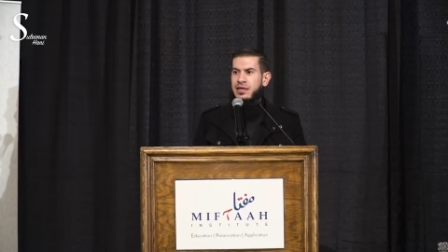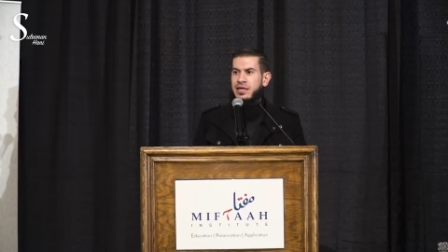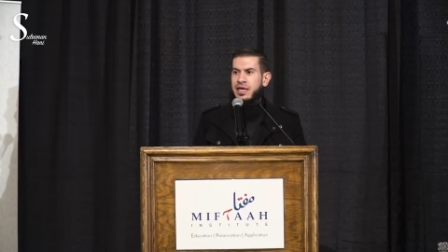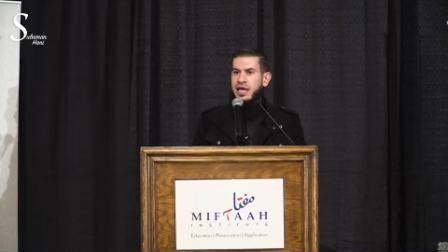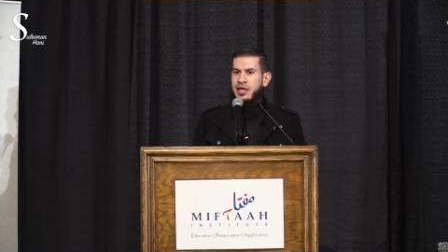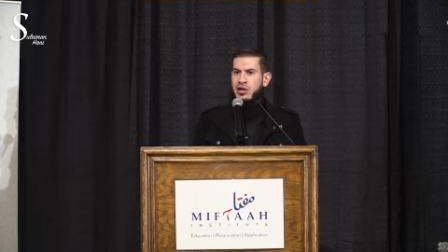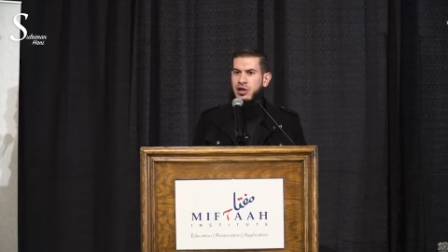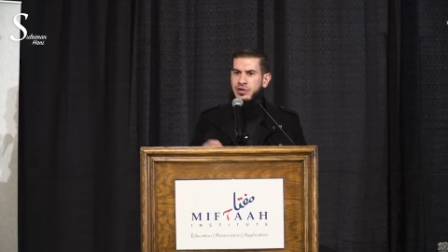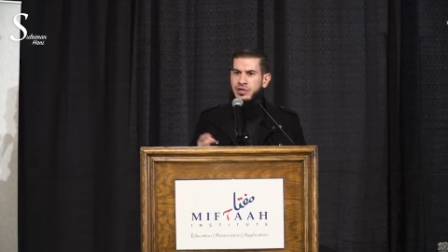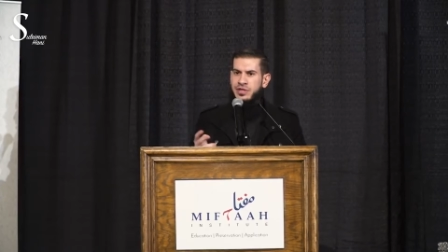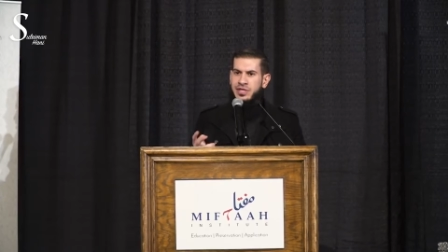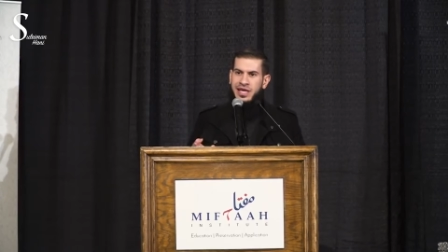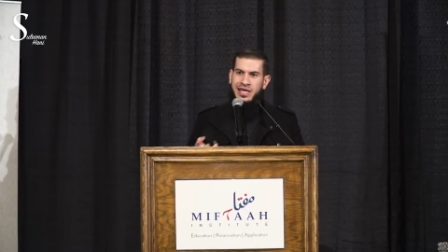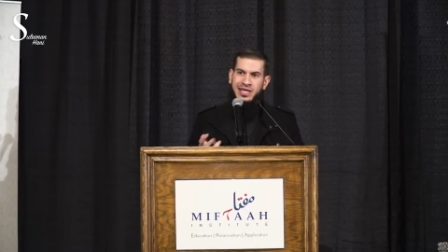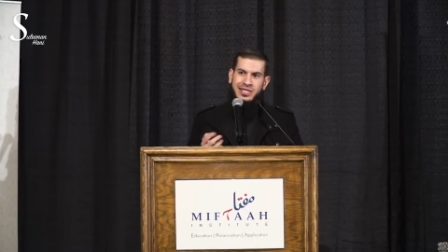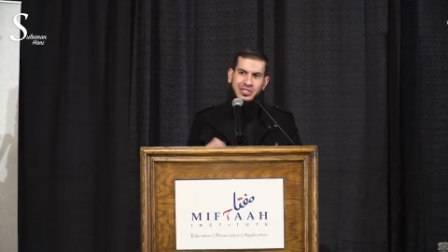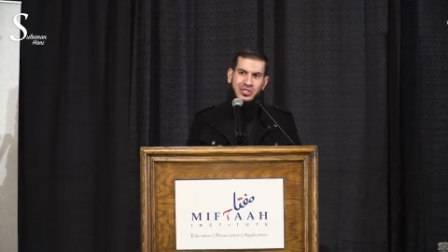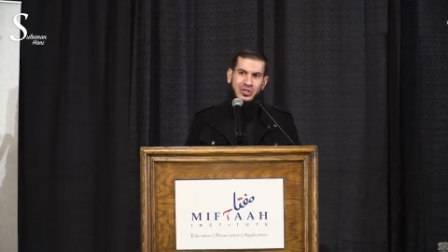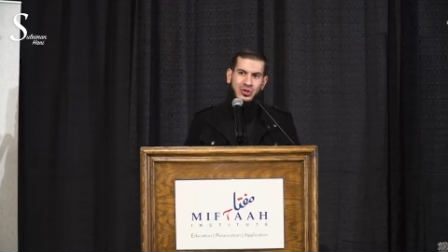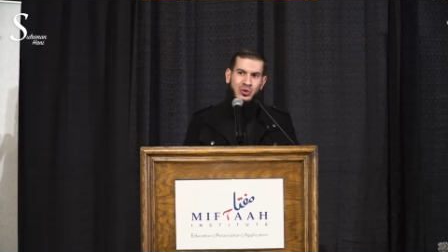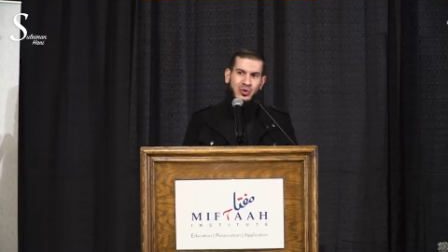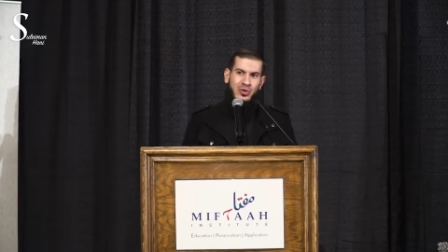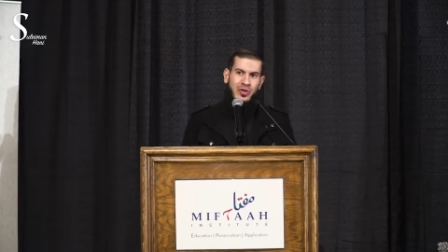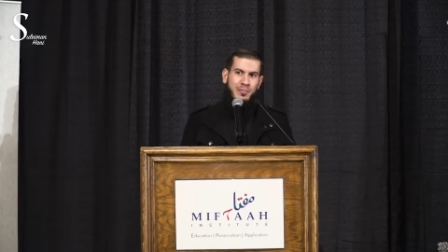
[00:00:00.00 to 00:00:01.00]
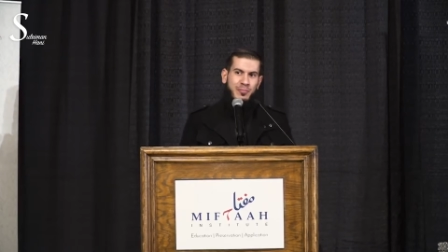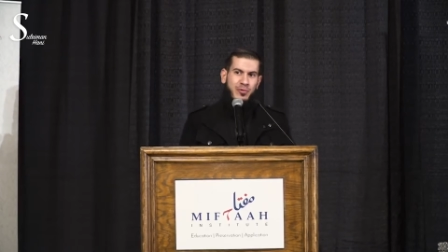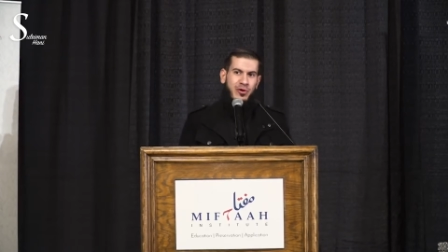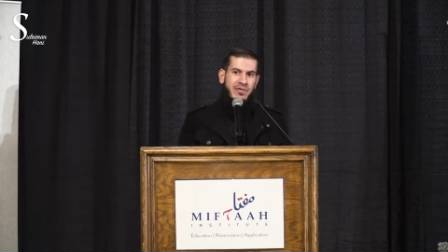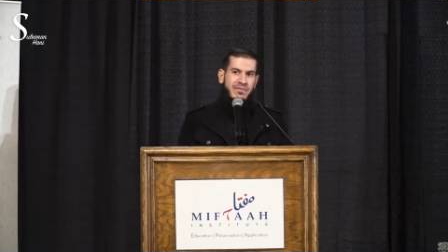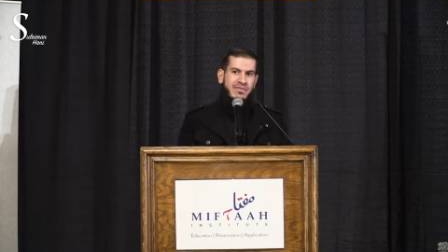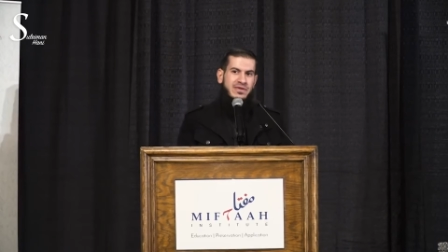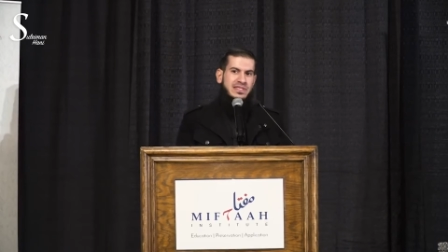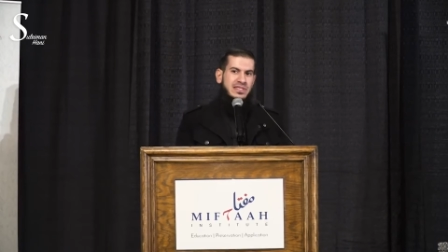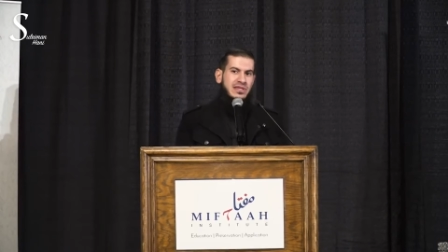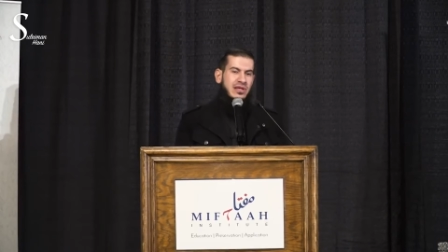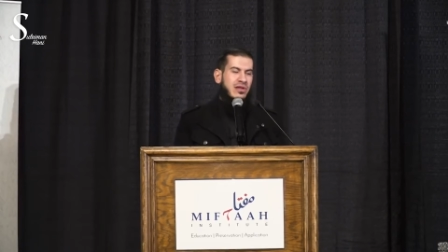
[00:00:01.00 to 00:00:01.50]
And on day two, the
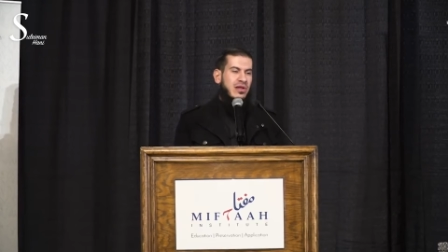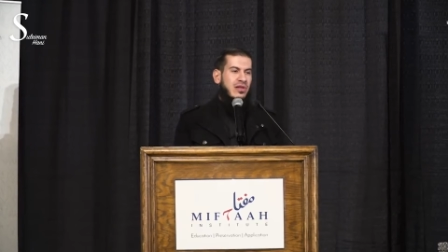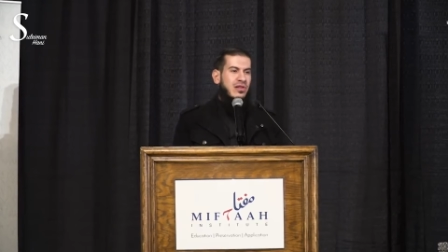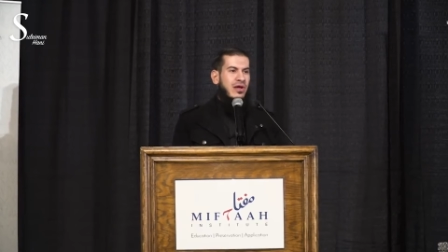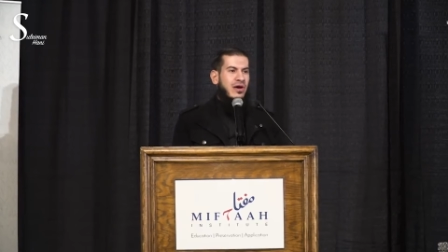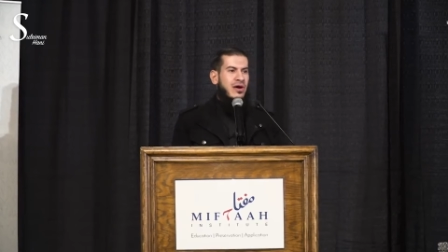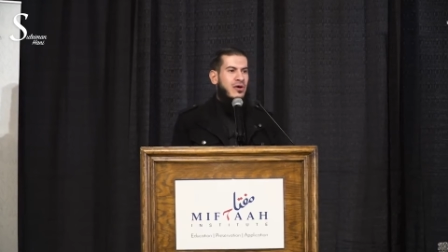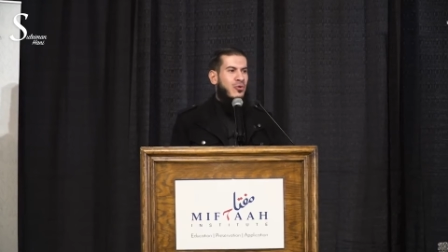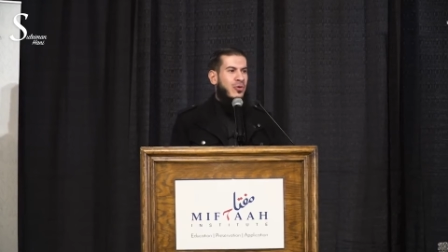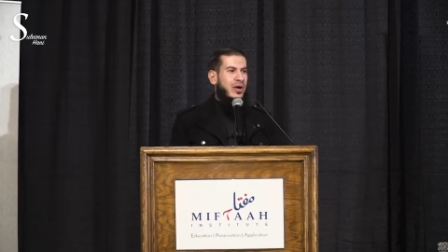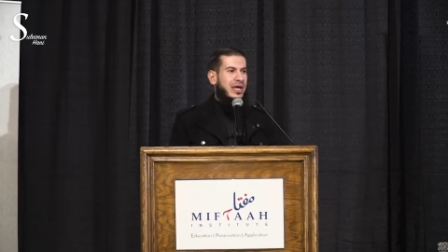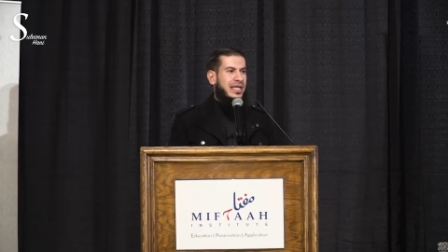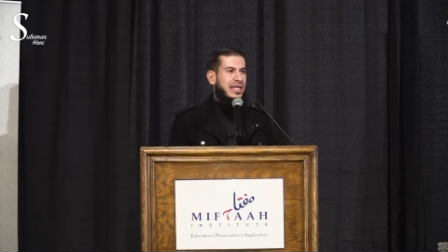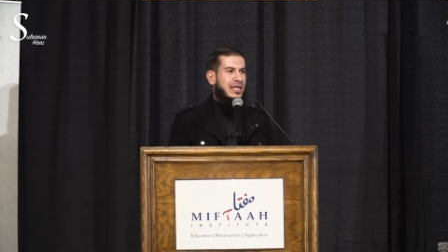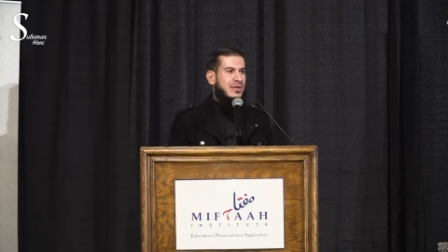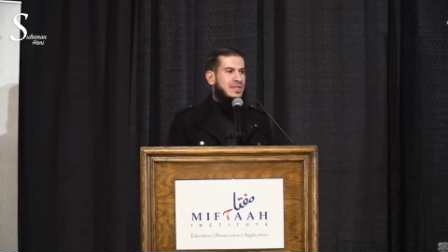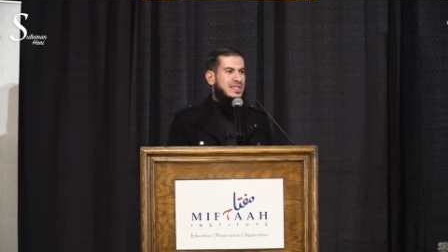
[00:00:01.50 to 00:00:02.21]
Prophet sallallahu alaihi